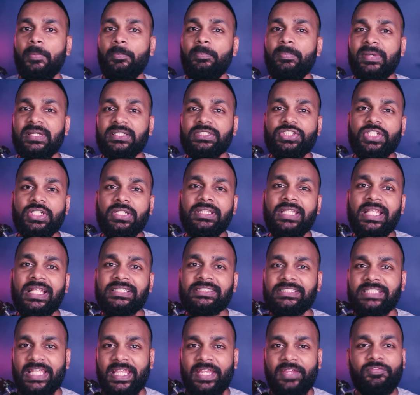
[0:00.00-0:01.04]
a mission
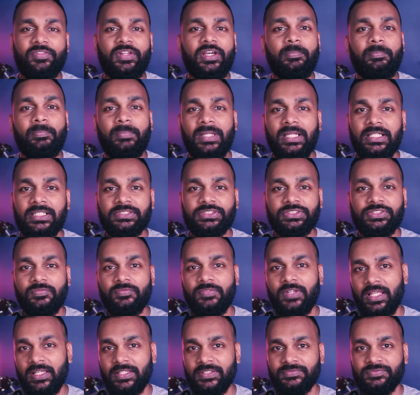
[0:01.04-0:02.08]
that saved millions of
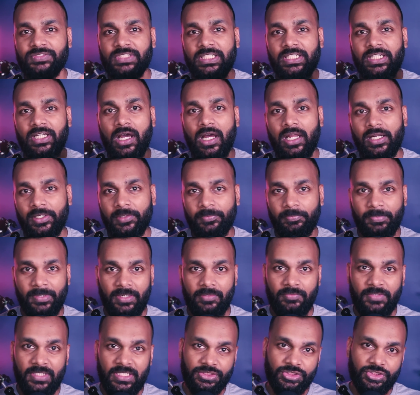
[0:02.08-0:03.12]
lives in
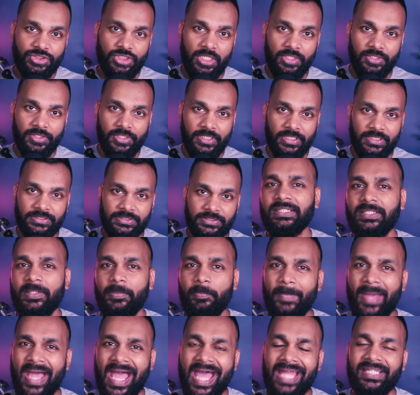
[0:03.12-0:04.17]
underprivileged countries. The
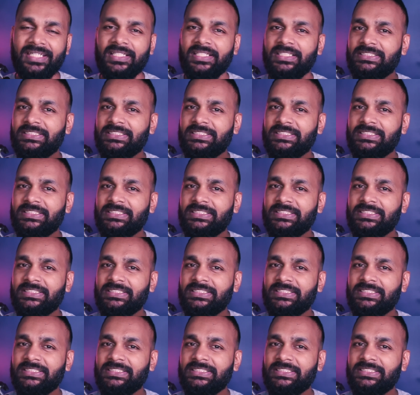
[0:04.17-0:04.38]
man